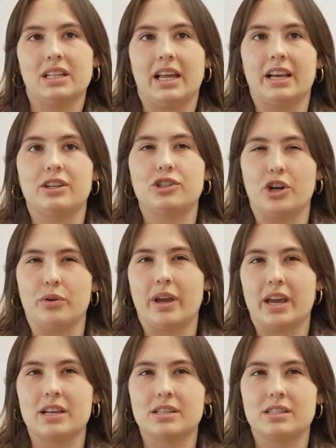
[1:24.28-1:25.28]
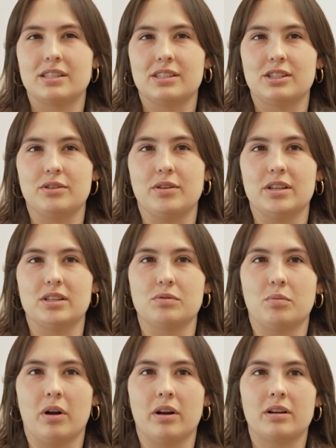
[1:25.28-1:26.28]
to showcase students'
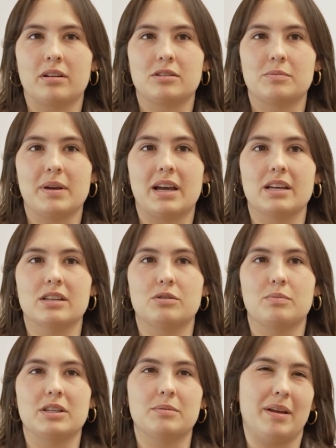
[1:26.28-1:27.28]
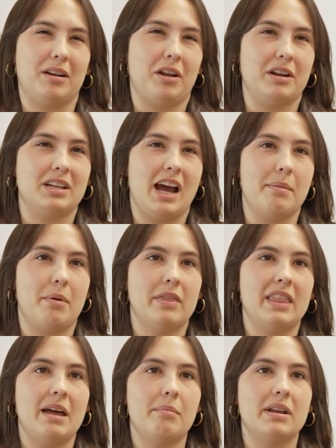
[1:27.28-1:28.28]
works because we spend a lot of time
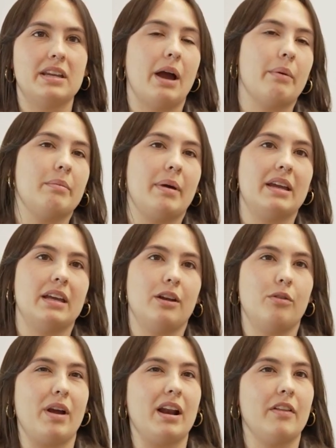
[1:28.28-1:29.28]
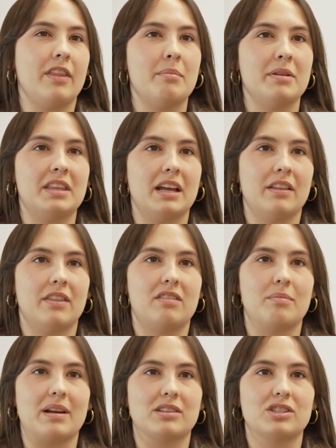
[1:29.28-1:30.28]
on them, and yeah, we might get a grade on them at the end of the
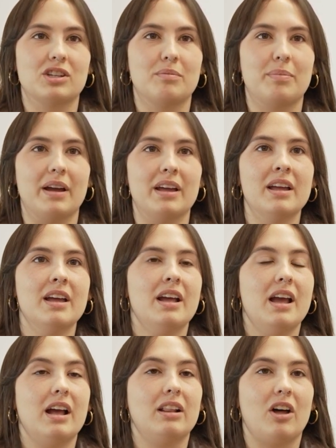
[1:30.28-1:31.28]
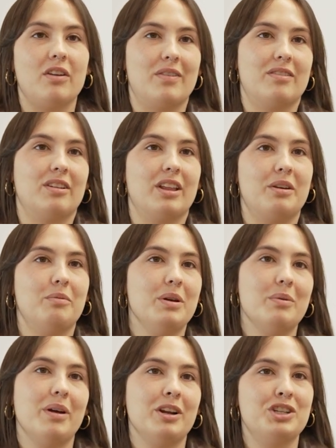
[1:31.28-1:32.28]
semester, but a lot of us are like,
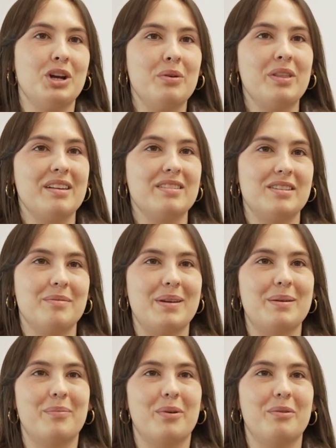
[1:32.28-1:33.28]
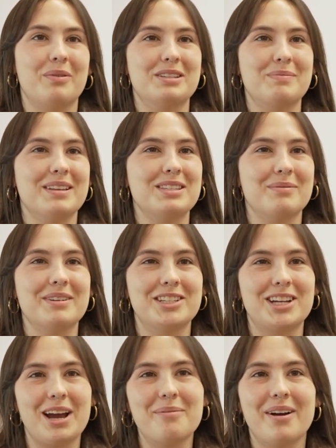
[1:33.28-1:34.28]
we want to show these to people. We spent so
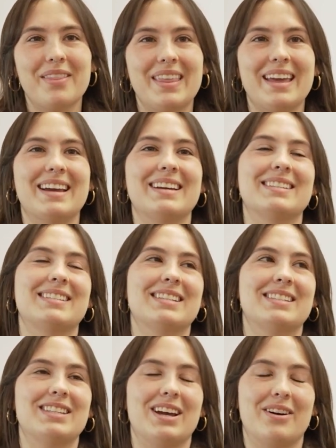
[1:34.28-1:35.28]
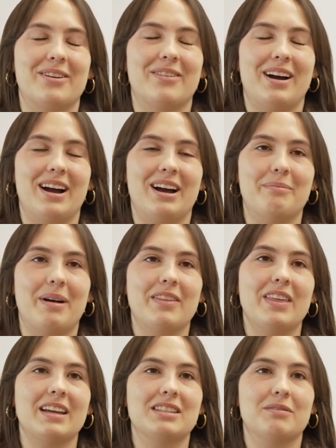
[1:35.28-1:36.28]
much time on this. So I
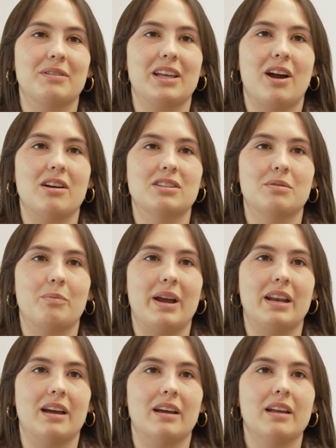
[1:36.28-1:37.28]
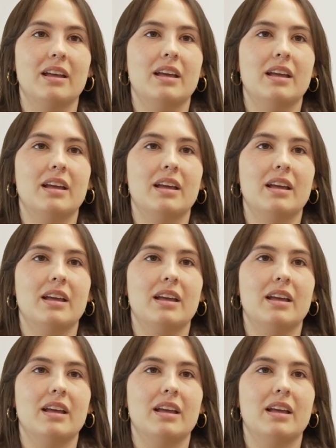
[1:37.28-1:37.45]
think it's a really awesome way to